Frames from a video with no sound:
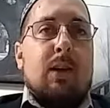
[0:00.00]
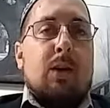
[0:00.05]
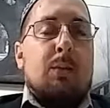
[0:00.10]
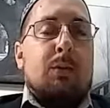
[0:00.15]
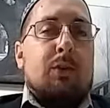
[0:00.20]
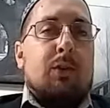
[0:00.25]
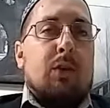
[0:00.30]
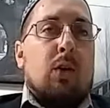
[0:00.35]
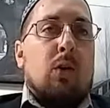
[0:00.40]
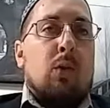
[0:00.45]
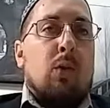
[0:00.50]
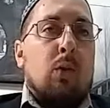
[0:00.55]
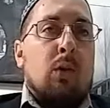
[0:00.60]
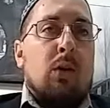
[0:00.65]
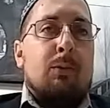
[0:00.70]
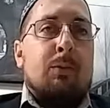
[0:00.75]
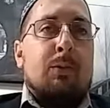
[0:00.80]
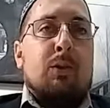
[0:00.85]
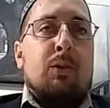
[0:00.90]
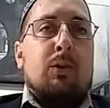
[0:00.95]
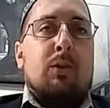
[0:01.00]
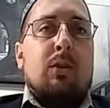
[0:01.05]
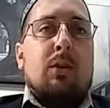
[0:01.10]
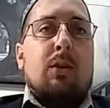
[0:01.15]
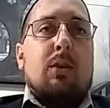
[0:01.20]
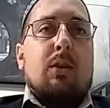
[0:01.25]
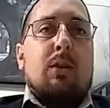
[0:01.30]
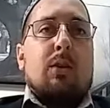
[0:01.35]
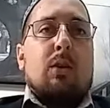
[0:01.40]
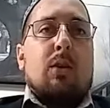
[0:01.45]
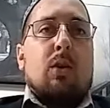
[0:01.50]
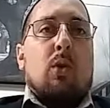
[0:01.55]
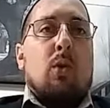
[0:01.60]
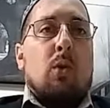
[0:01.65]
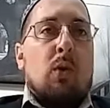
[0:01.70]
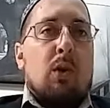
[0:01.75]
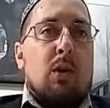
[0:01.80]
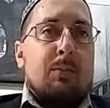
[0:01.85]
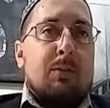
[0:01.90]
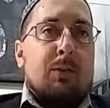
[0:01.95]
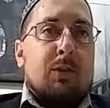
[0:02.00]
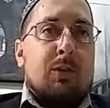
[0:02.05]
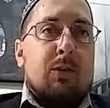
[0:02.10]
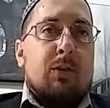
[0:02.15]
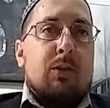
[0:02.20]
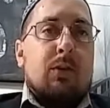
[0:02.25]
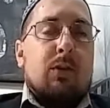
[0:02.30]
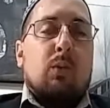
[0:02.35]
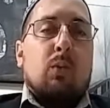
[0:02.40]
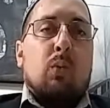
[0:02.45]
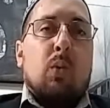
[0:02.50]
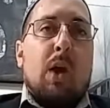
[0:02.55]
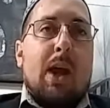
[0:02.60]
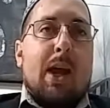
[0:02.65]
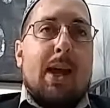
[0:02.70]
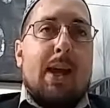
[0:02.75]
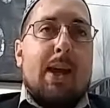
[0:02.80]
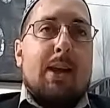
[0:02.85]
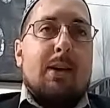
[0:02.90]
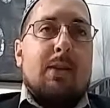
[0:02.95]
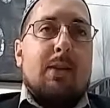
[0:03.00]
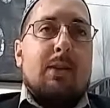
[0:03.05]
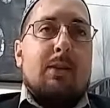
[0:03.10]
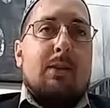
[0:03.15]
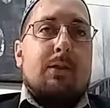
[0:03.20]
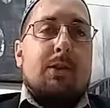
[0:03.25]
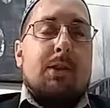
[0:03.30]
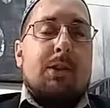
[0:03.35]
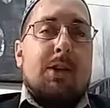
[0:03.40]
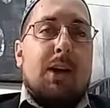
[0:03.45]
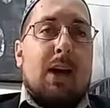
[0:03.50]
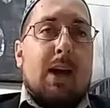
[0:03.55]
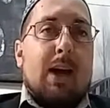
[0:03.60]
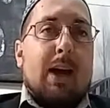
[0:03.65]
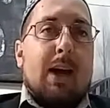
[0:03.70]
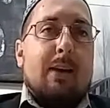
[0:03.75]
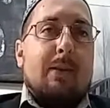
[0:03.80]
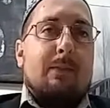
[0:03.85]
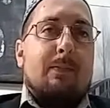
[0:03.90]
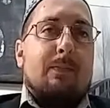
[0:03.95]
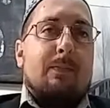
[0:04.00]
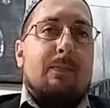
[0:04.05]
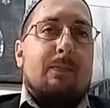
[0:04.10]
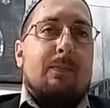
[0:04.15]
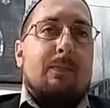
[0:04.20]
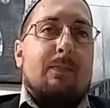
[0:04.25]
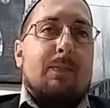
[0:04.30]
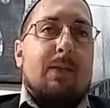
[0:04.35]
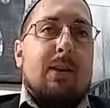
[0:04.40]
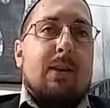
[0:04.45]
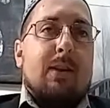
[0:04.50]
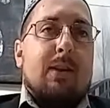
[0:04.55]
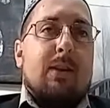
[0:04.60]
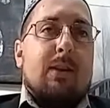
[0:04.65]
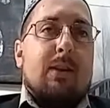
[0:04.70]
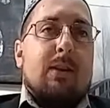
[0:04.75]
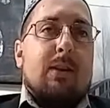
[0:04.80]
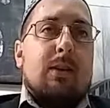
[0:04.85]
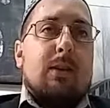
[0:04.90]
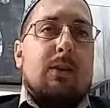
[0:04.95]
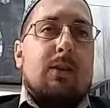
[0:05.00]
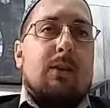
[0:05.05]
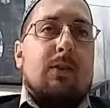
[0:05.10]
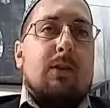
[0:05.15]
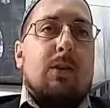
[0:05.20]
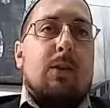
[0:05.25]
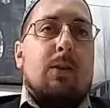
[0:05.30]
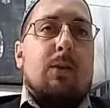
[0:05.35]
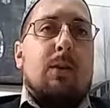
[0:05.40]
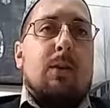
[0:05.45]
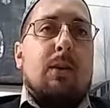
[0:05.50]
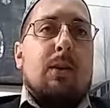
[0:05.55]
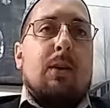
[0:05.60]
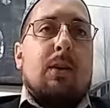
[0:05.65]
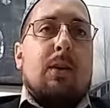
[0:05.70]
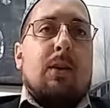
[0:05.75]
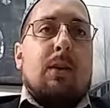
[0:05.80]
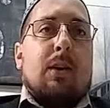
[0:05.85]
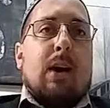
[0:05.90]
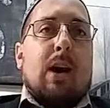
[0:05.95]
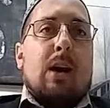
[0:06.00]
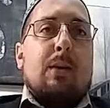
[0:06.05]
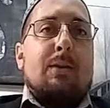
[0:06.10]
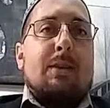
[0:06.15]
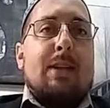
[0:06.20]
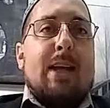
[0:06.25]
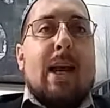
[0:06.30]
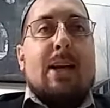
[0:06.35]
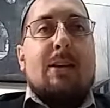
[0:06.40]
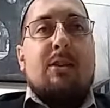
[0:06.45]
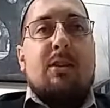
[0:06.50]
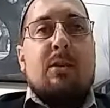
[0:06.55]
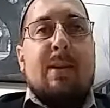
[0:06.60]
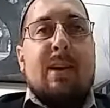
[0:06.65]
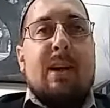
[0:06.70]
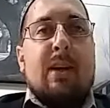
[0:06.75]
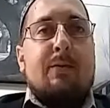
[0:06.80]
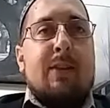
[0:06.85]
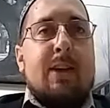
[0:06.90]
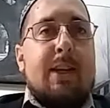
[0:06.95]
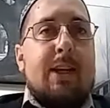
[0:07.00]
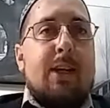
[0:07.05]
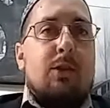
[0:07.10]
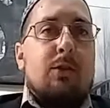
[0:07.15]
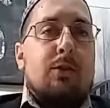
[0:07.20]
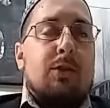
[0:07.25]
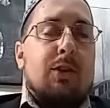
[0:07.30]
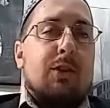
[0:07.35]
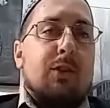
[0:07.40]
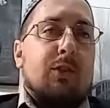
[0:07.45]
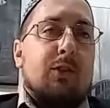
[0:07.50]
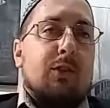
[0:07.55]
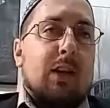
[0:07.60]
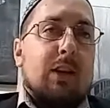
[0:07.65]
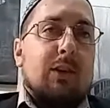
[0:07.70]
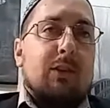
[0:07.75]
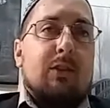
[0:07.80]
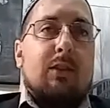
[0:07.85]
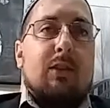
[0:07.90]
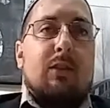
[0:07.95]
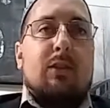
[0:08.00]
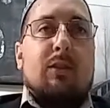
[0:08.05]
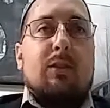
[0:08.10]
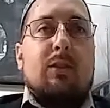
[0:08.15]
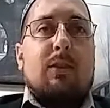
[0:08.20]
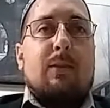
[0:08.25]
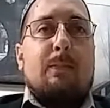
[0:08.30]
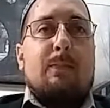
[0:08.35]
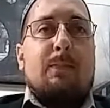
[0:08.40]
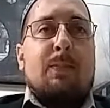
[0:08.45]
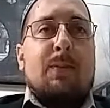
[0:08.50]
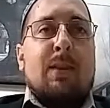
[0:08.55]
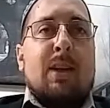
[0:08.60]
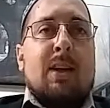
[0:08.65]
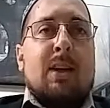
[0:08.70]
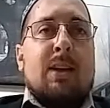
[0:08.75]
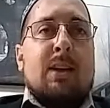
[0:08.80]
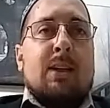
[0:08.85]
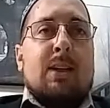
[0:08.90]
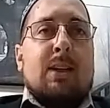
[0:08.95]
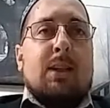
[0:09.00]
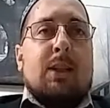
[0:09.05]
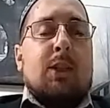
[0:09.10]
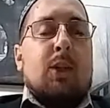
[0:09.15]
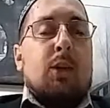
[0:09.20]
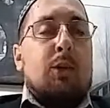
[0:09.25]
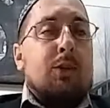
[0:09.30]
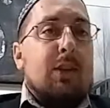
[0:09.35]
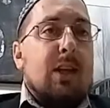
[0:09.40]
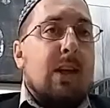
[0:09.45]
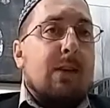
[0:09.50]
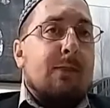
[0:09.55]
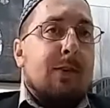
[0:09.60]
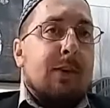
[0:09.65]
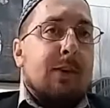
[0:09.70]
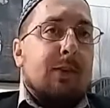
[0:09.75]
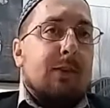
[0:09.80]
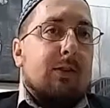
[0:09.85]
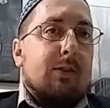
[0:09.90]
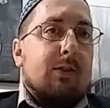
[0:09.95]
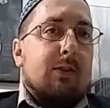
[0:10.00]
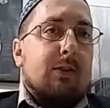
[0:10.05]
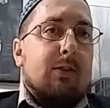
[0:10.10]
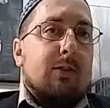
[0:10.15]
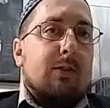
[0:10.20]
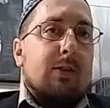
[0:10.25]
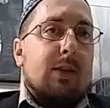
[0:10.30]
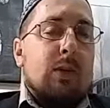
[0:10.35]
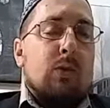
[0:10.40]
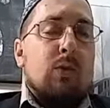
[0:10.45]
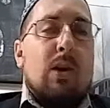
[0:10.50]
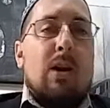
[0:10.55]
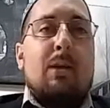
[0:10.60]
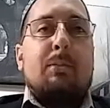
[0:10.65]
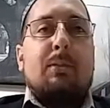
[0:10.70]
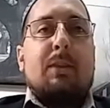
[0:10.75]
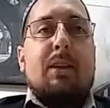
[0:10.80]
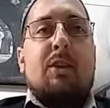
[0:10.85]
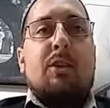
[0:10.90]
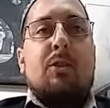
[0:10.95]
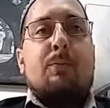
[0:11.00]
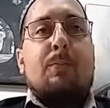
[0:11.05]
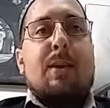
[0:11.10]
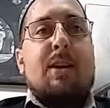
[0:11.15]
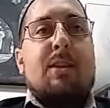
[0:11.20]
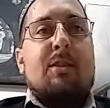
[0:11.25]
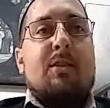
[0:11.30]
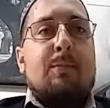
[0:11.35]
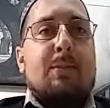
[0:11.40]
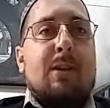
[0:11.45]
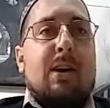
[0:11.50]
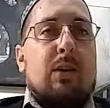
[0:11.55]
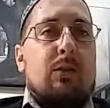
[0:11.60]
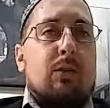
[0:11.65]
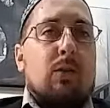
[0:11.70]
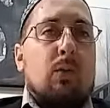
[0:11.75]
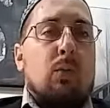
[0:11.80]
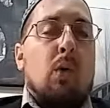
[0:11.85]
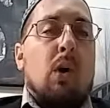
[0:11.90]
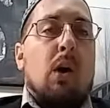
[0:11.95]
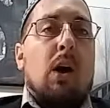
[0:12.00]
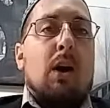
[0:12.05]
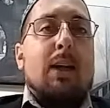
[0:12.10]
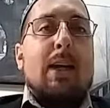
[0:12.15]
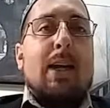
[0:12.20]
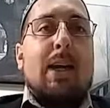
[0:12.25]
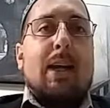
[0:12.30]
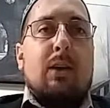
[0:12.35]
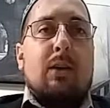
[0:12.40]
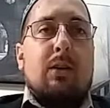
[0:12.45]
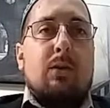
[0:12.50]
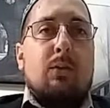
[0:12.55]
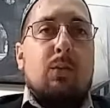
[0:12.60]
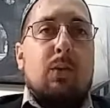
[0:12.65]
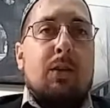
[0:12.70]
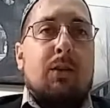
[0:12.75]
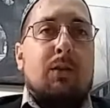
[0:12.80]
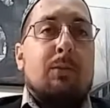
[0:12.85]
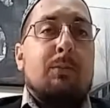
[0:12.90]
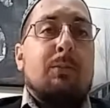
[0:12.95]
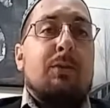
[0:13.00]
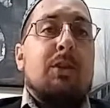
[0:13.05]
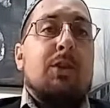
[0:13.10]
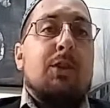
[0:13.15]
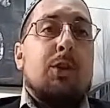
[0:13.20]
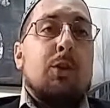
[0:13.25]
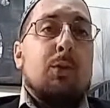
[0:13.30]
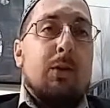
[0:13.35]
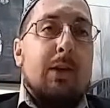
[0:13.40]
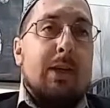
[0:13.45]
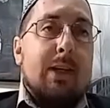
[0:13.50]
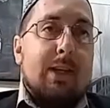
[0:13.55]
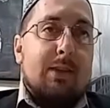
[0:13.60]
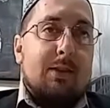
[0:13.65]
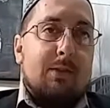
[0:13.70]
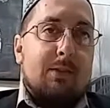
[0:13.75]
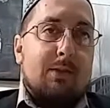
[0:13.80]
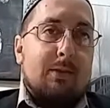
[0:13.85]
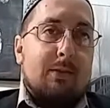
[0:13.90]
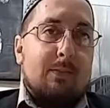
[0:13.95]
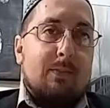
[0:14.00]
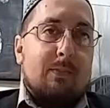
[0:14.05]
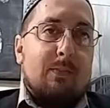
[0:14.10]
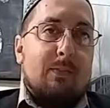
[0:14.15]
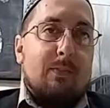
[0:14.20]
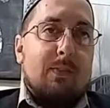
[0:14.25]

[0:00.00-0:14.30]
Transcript: It was a horrible, horrible way to die. So I was asked to make a video to discuss this. Josephus, incredibly, speaks about walking with some centurions.